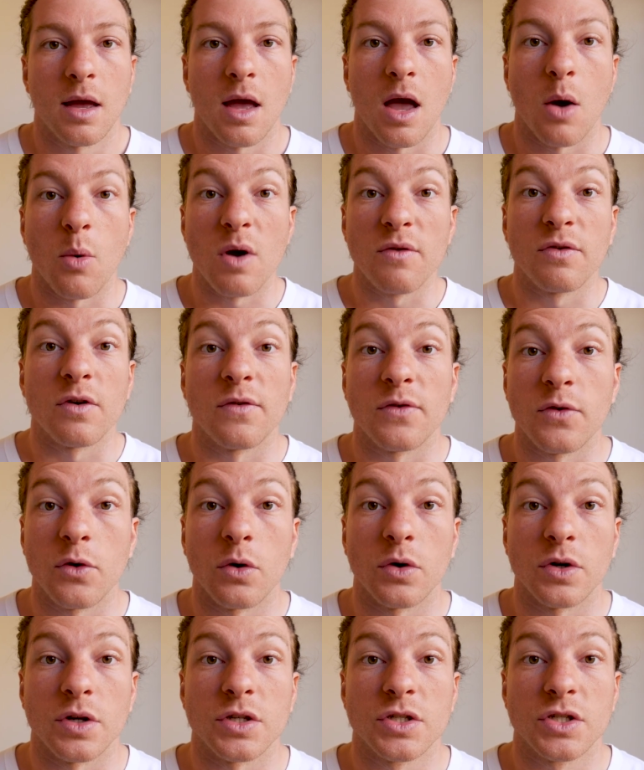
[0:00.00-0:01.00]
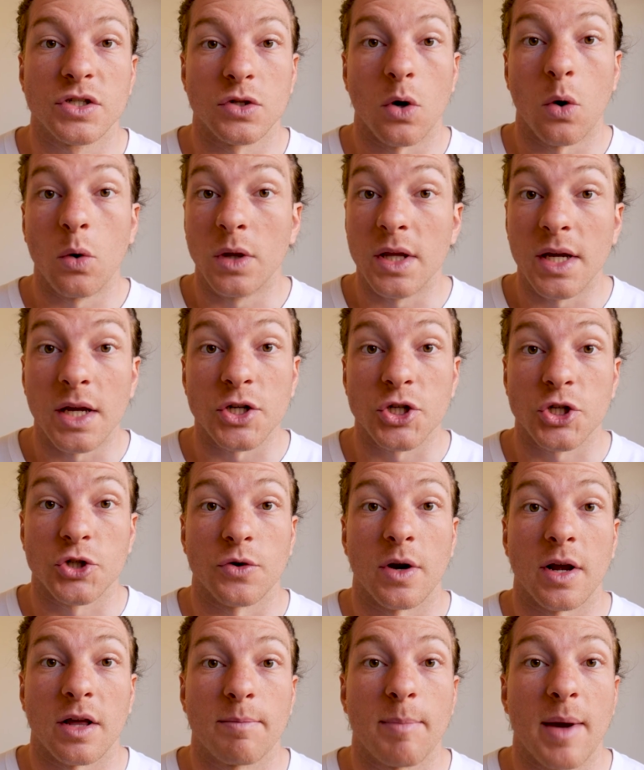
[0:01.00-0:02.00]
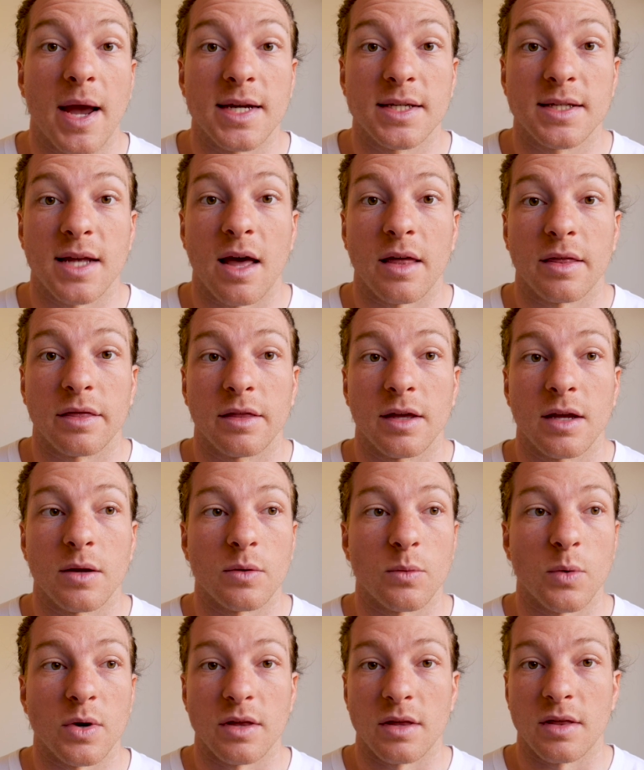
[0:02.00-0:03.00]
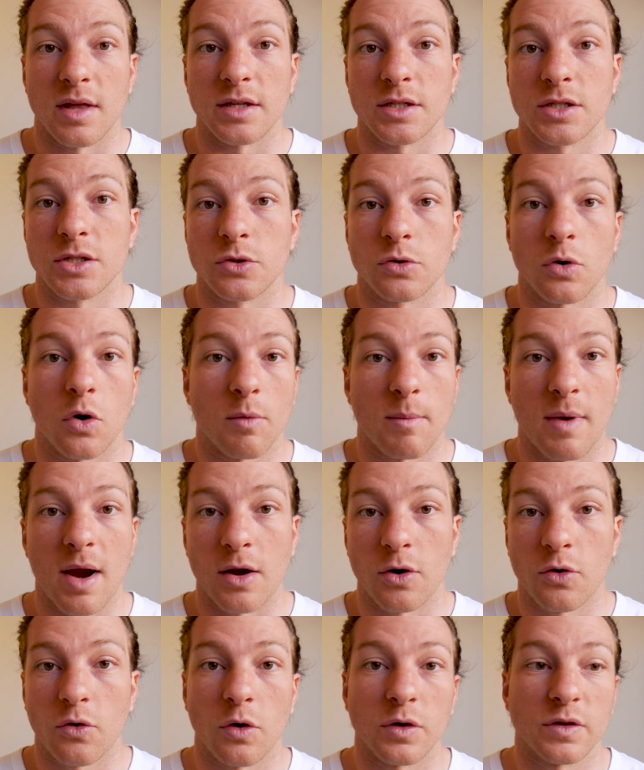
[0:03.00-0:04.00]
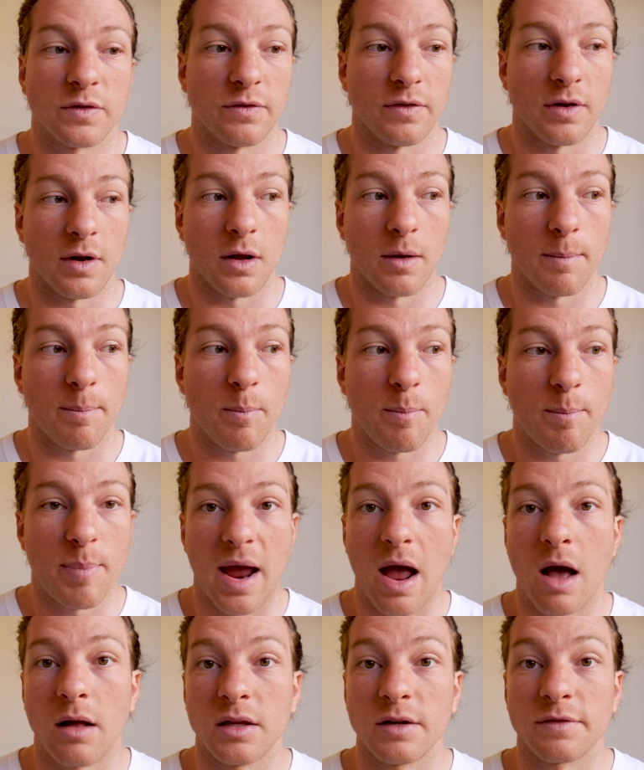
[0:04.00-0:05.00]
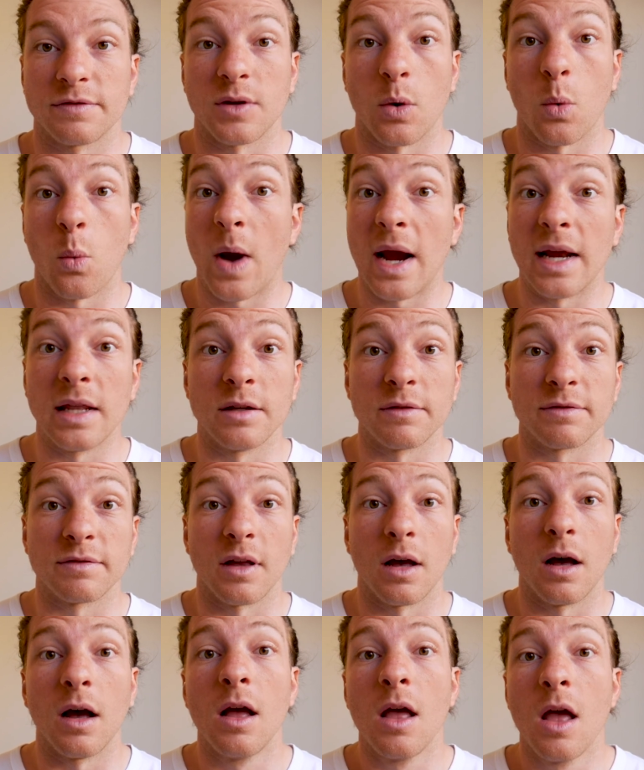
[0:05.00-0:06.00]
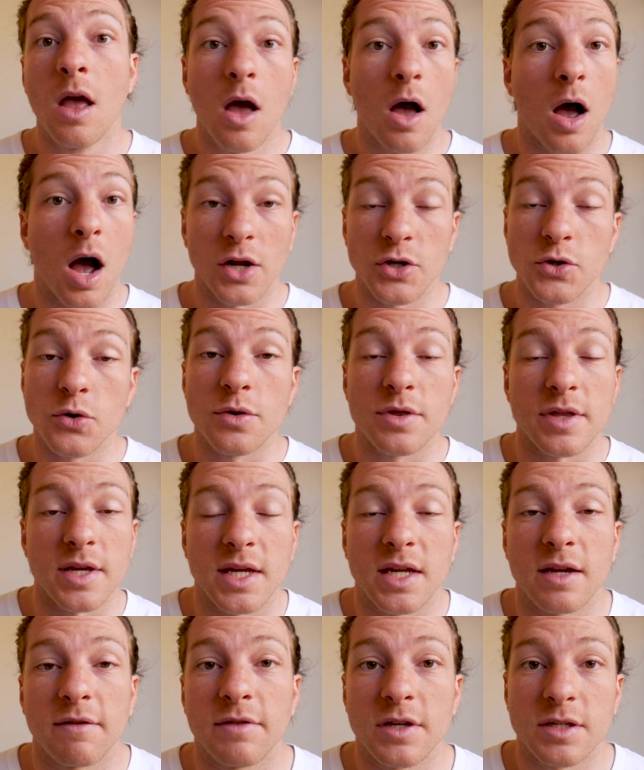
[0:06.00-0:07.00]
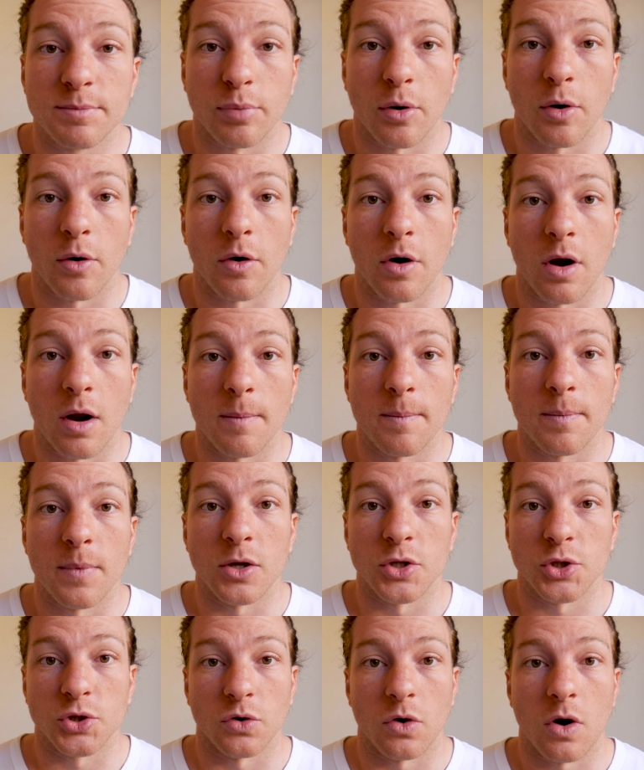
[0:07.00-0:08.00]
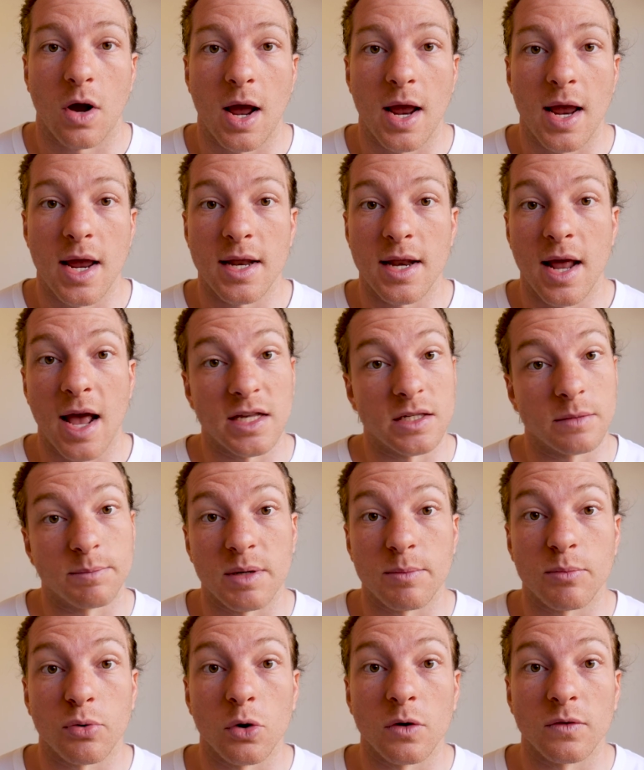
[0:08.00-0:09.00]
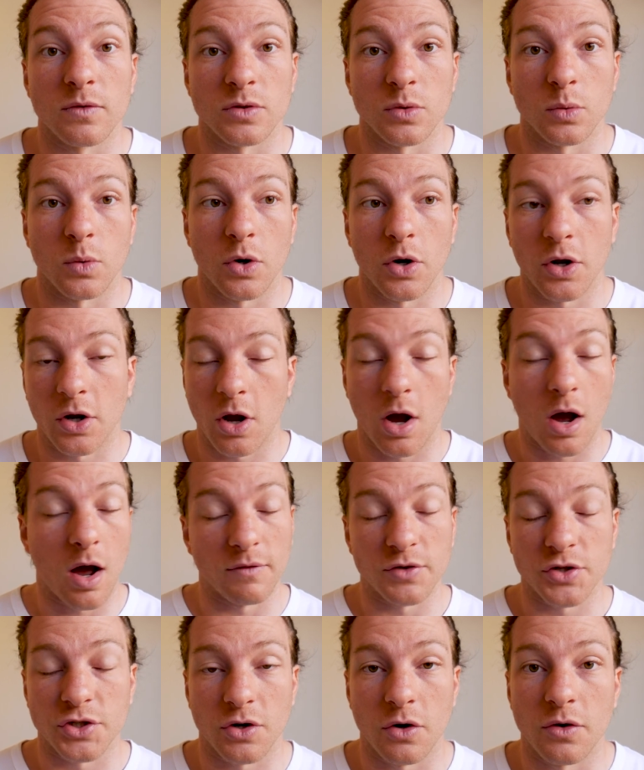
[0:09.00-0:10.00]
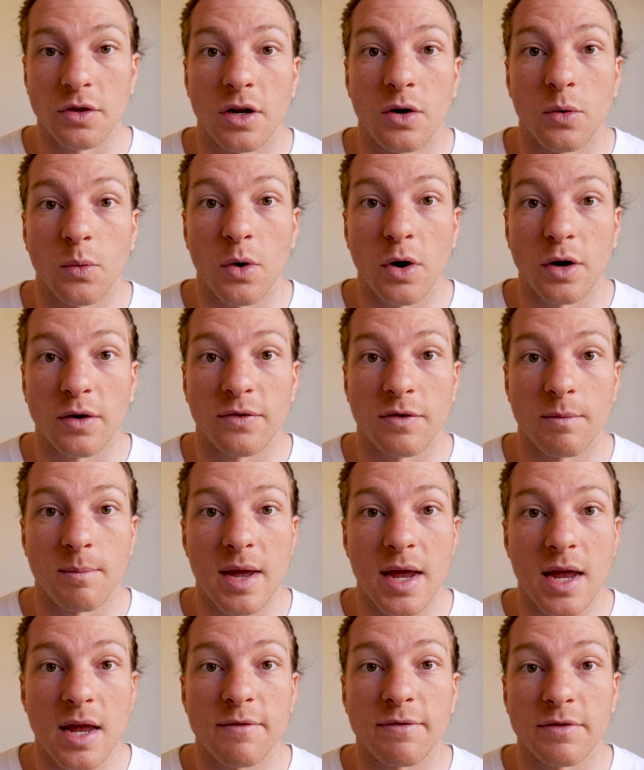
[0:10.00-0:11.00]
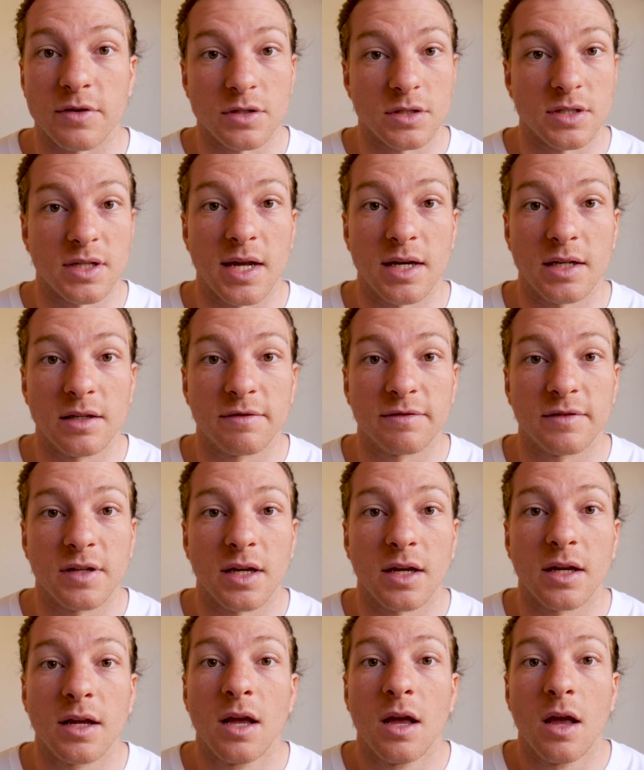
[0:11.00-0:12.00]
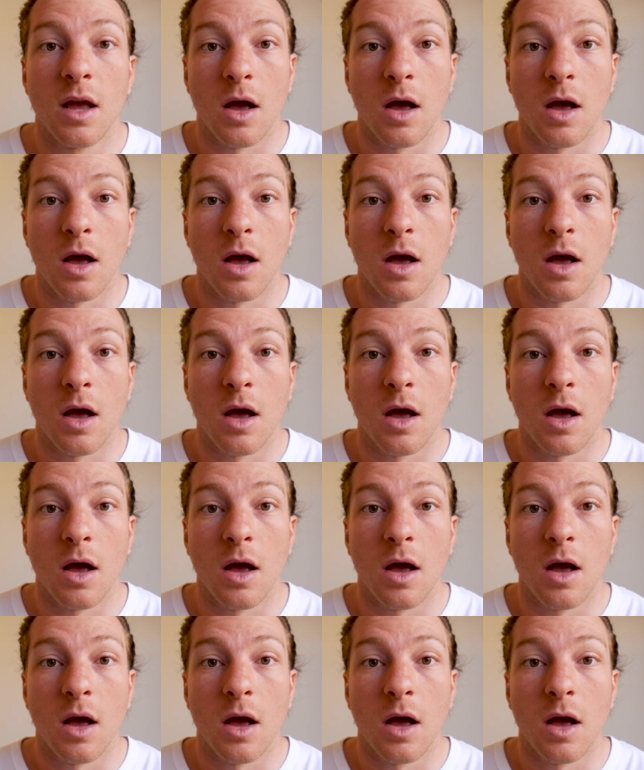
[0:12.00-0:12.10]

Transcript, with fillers: However, if you're solely a strength based athlete, whether that's strongman, crossfitter, powerlifter, weightlifter, I do think give this program a try. It has been proven to work. I've shown that it worked for me for deadlifting.